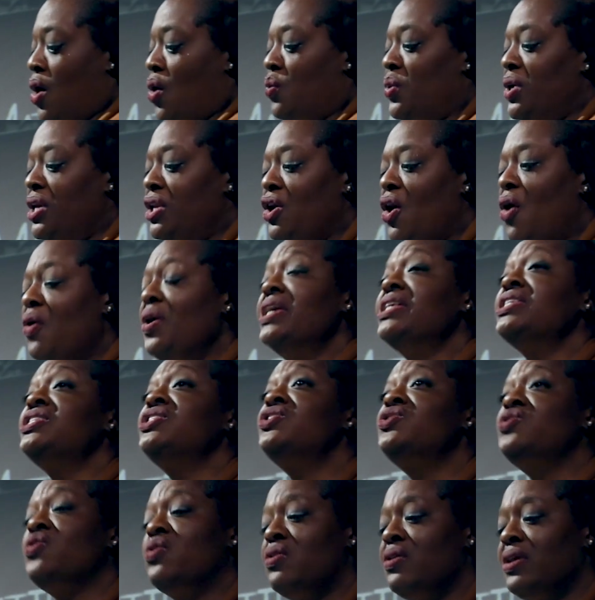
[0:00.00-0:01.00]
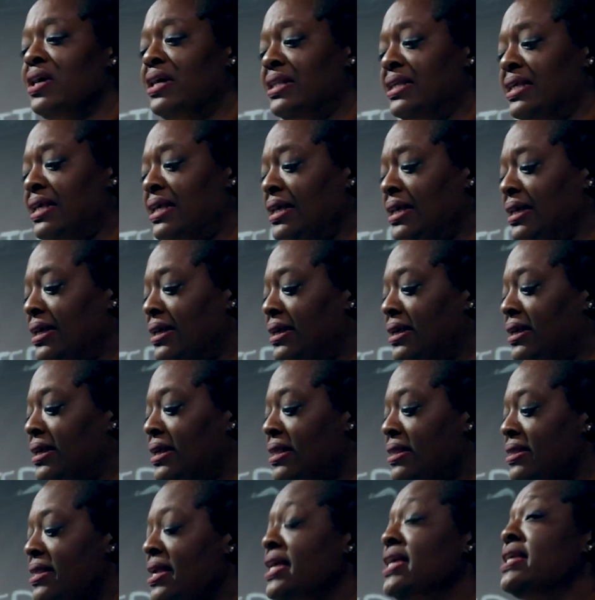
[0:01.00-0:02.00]
We know historically
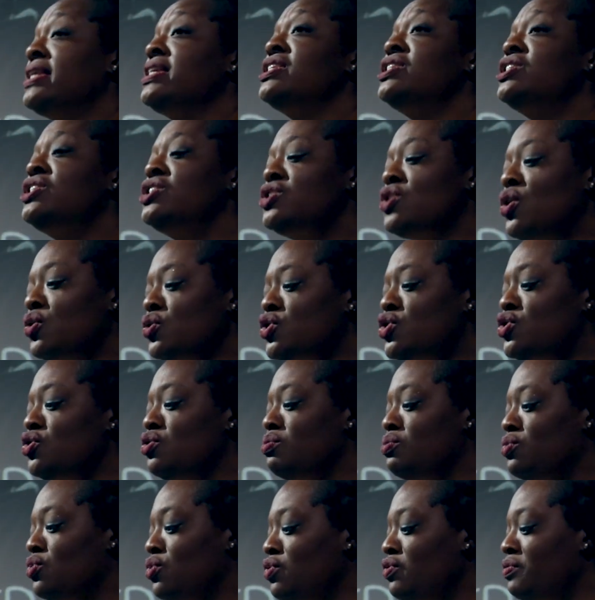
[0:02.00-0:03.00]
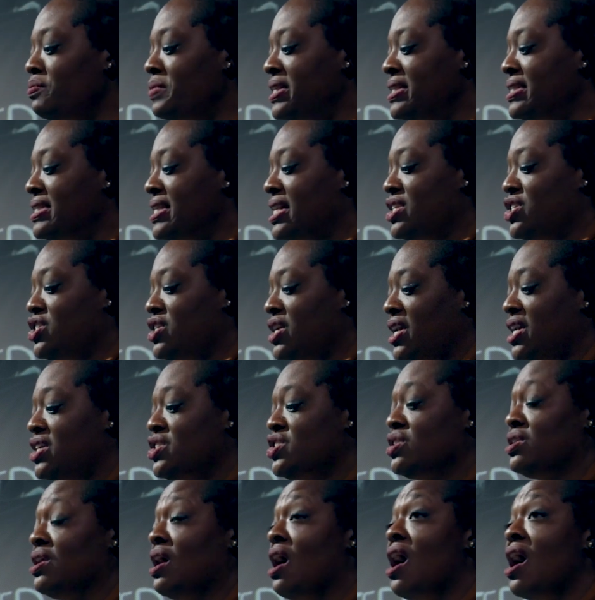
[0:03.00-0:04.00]
that it is social movements that change
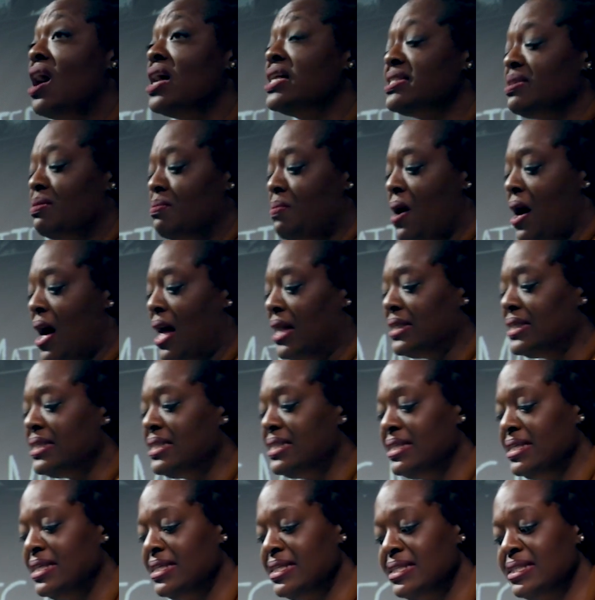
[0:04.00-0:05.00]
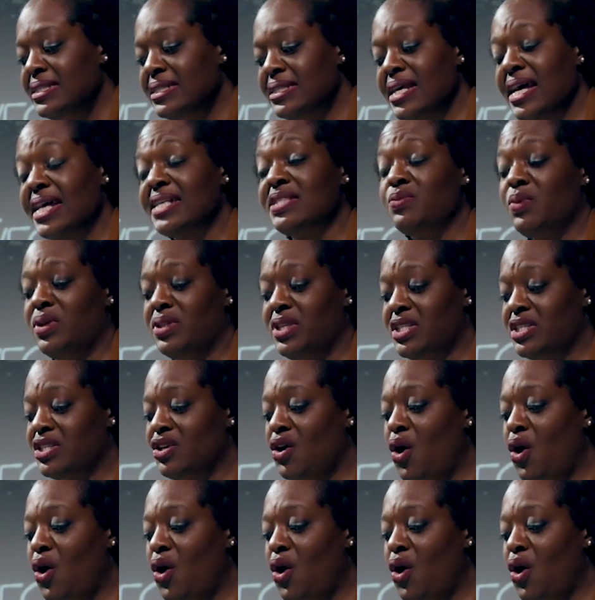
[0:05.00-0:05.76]
laws and policies, as well as